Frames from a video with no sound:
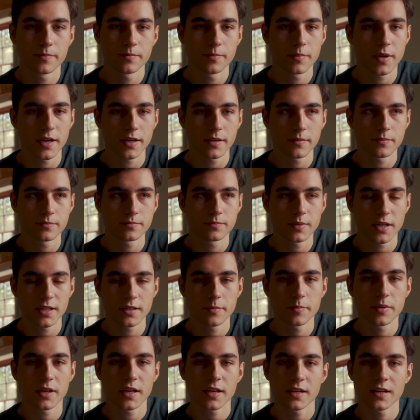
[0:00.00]
By
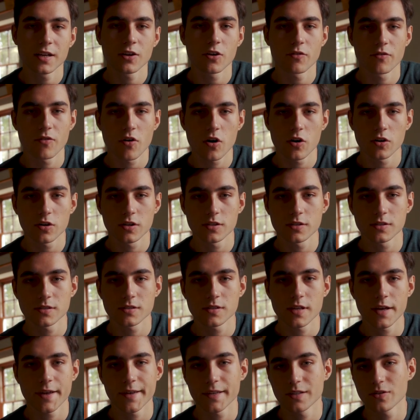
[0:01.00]
the beginning of
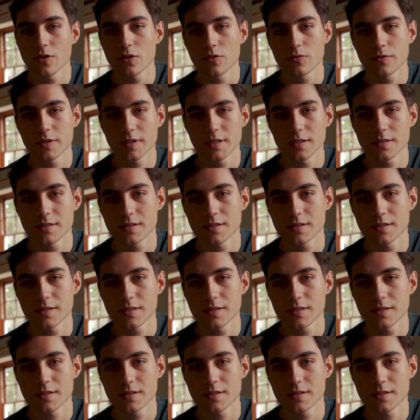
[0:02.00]
August, I had already